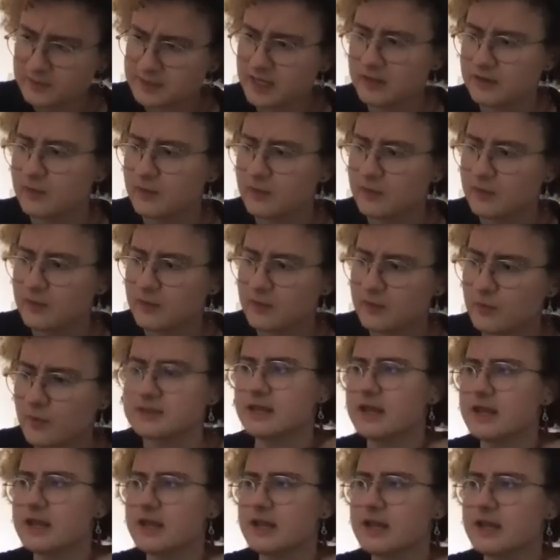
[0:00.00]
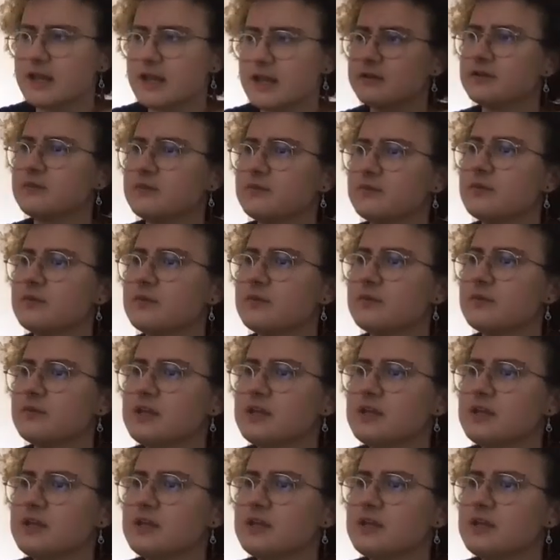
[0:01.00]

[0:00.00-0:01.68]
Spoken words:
I would say, in the ways that